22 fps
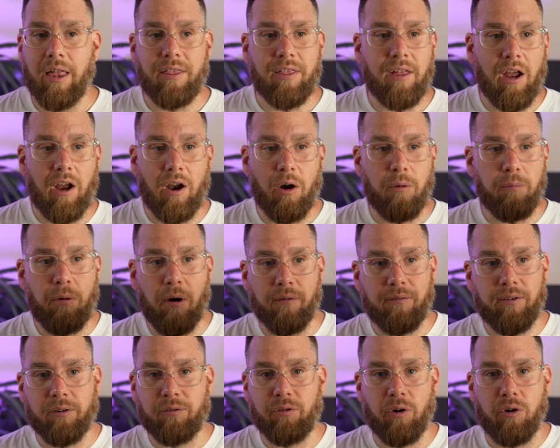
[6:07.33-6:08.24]
They're
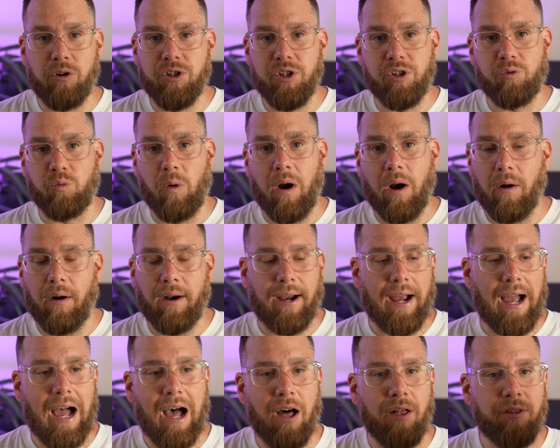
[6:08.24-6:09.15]
perfect for just
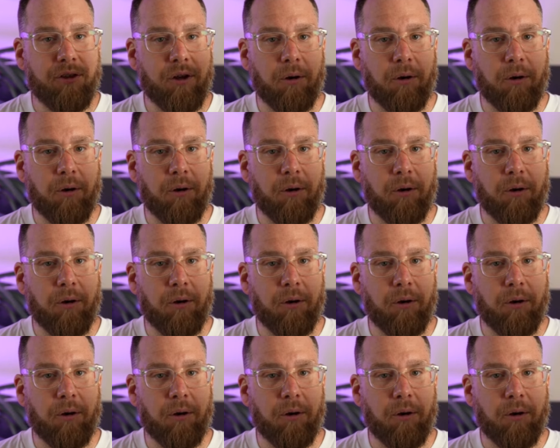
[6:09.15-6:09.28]
wearing out.